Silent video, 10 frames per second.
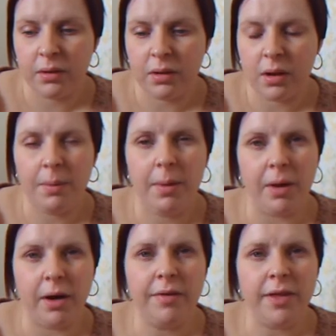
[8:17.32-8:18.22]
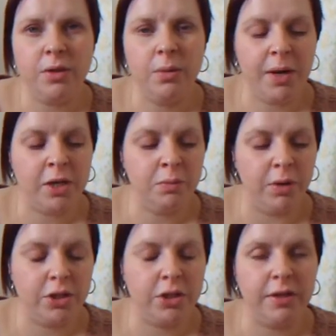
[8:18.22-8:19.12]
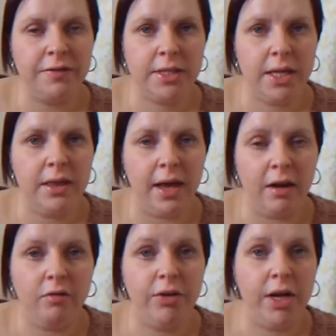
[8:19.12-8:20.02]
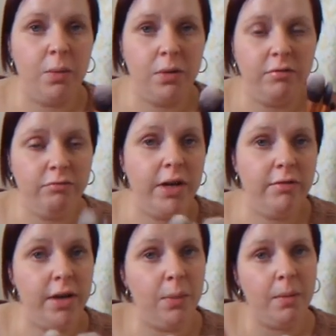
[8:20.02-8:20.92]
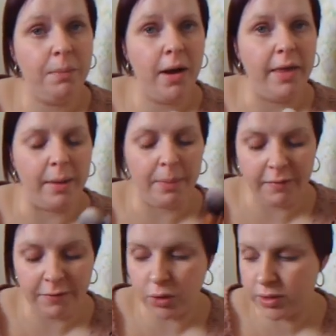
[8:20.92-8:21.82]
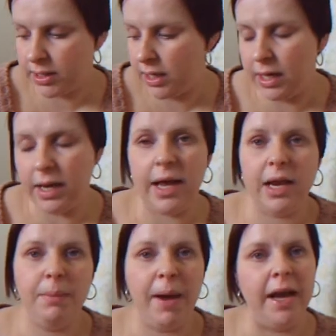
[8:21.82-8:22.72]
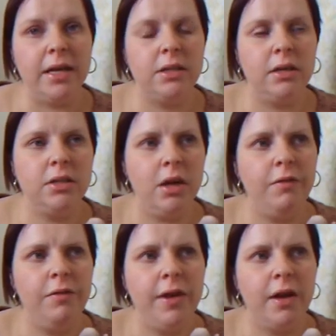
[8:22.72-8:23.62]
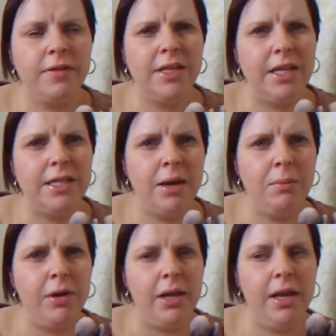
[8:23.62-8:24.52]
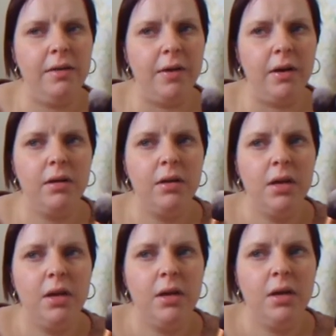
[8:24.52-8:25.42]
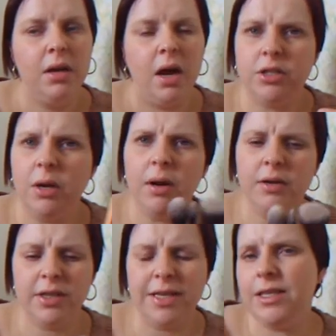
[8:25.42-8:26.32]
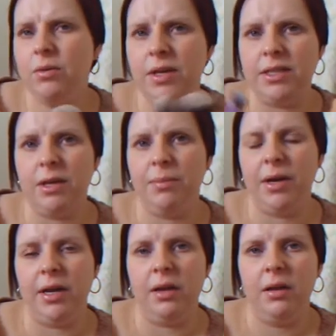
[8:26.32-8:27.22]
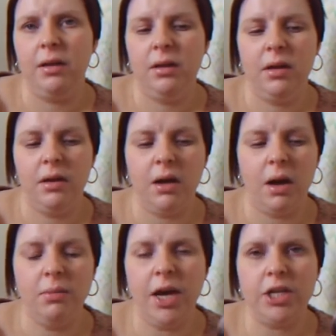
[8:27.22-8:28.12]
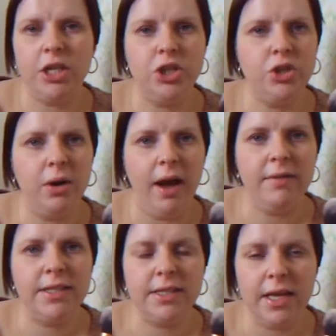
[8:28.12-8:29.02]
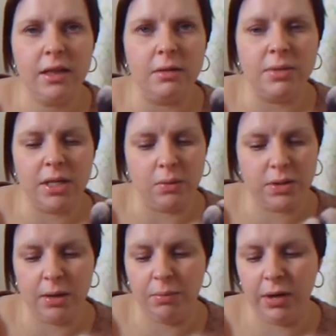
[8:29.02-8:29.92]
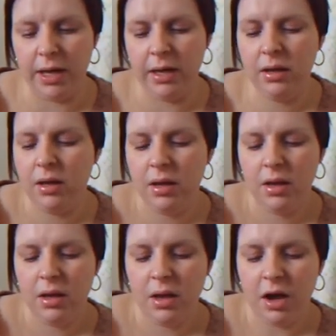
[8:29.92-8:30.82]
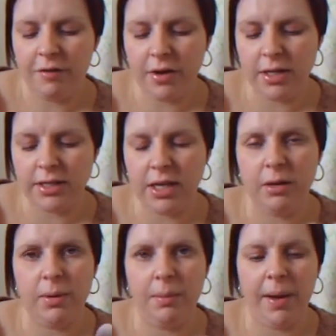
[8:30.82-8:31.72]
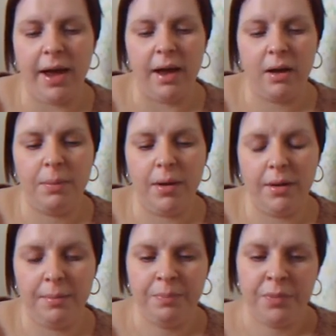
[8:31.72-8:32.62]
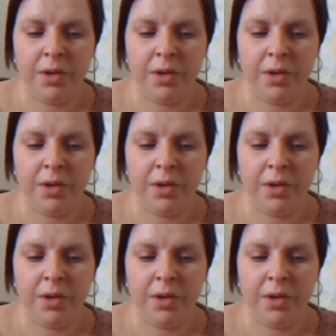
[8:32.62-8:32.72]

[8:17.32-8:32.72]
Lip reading: can't remember. I know they do a blush brush because I've seen that, and I really want to buy that, but I've not seen it in any packs, and I don't think I've seen it separately either. I don't know. Do they sell these separately? I'm not actually sure. I haven't seen them sold separately. I've only seen them in a pack, but